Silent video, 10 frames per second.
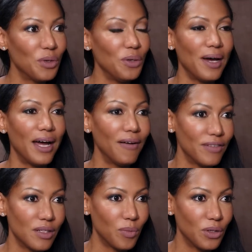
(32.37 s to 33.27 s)
when you have
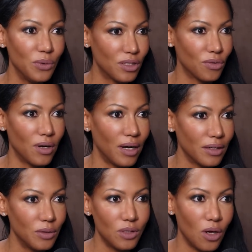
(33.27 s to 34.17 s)
someone who's the rock,
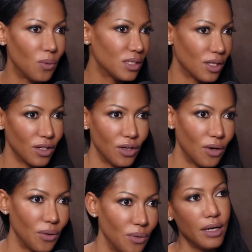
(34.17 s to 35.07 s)
who's always on the go,